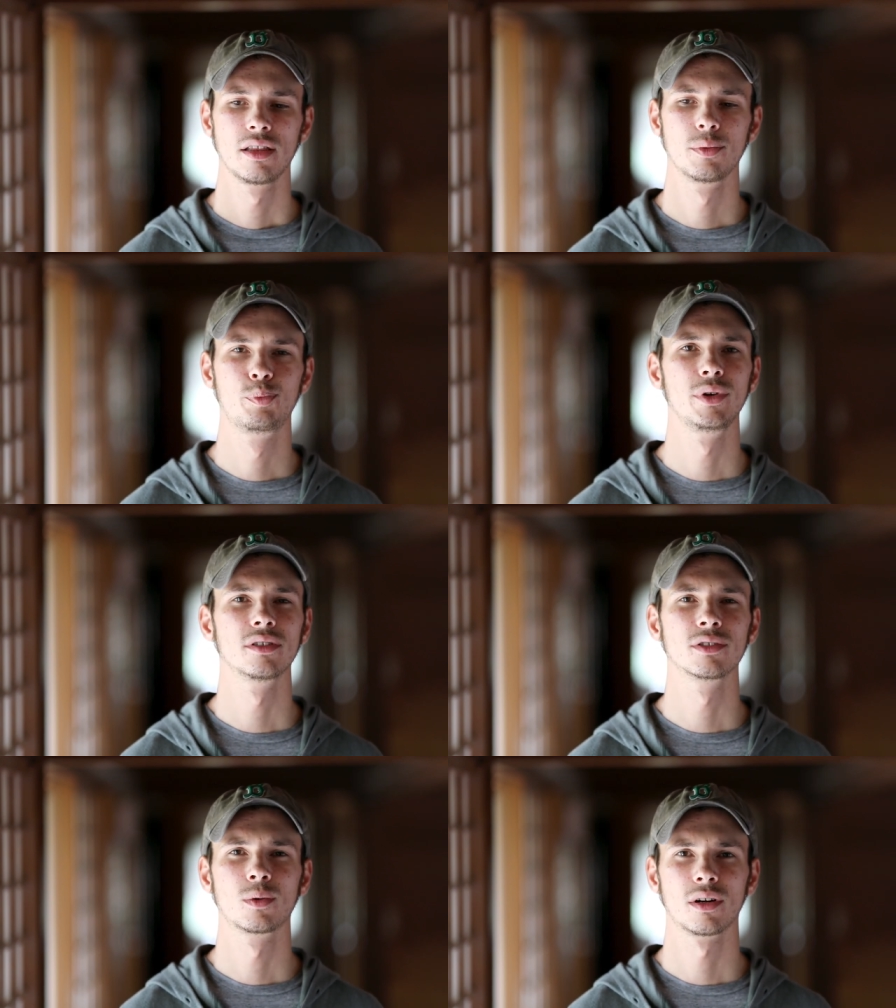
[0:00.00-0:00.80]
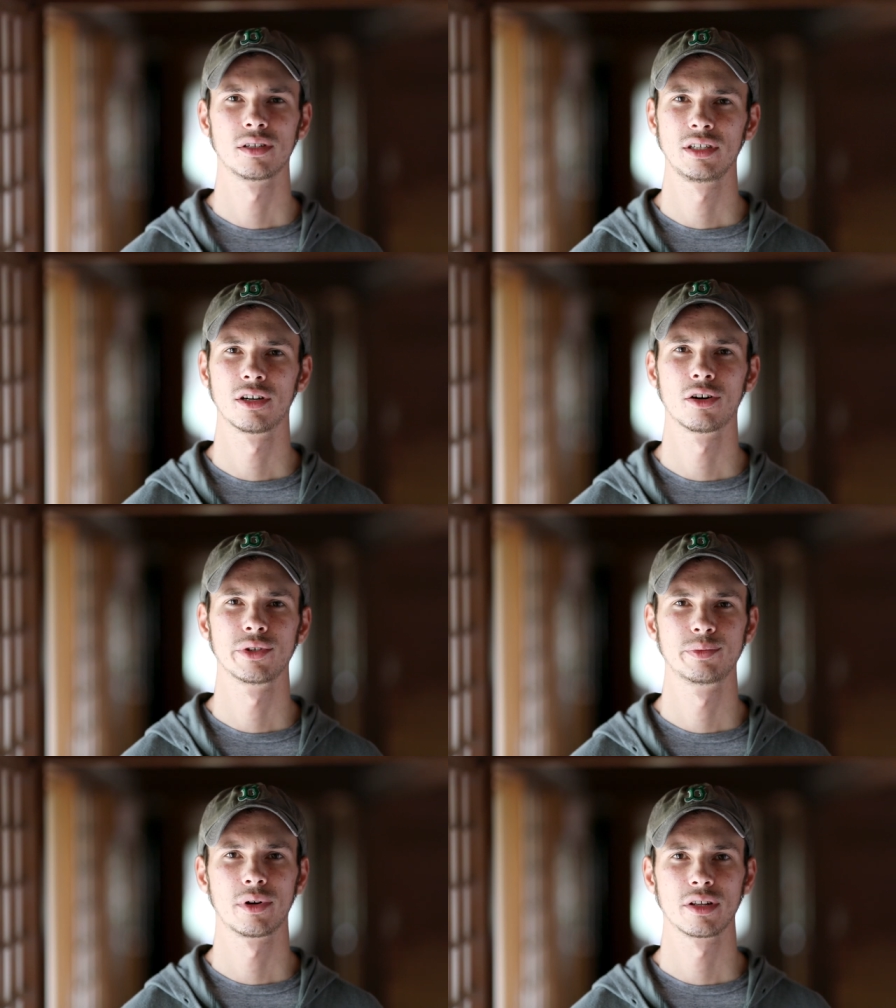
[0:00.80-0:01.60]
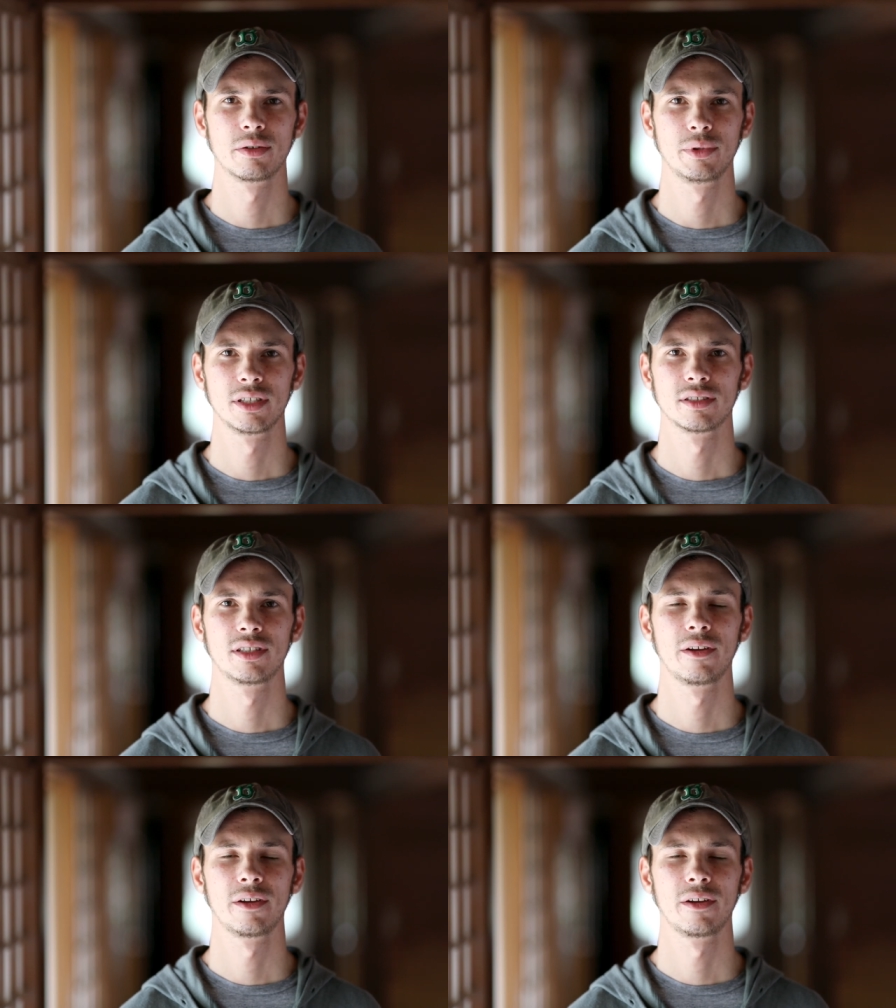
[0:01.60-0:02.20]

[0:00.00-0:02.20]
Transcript: the build quality always bothered me.